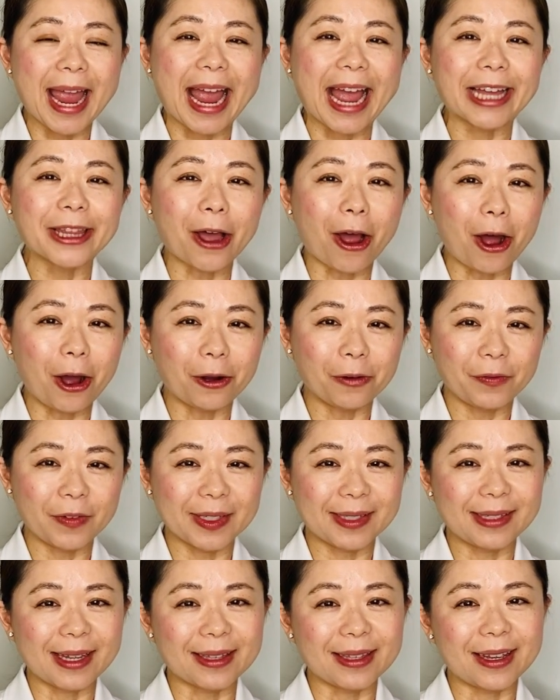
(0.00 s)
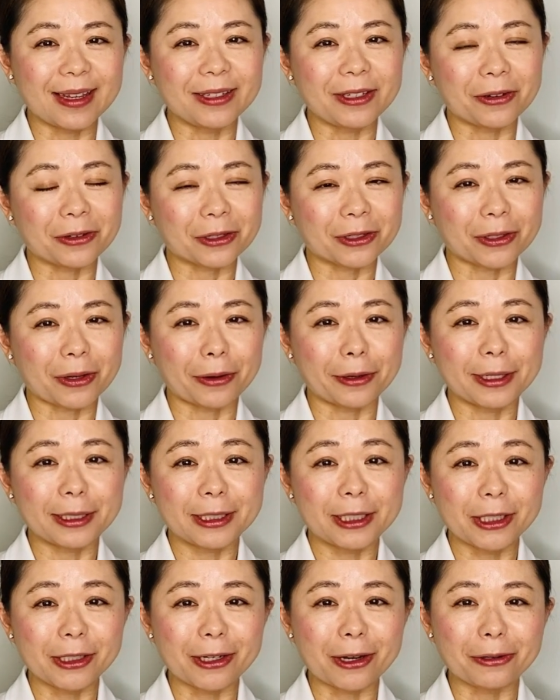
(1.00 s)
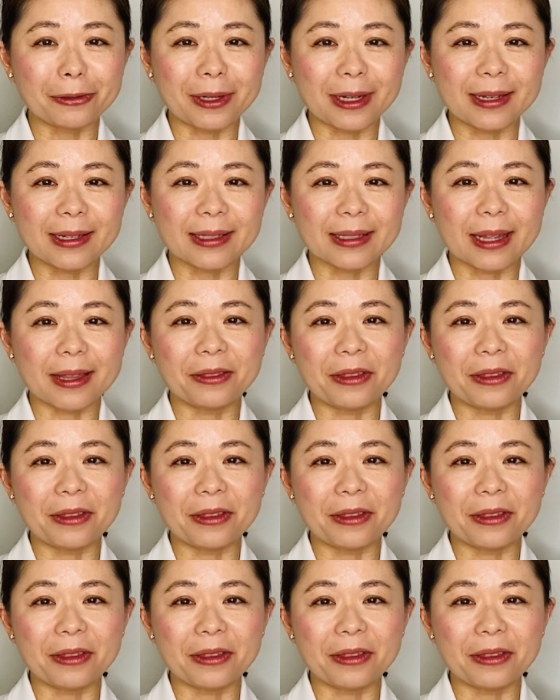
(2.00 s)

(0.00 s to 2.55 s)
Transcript: and all of a sudden you're starting to notice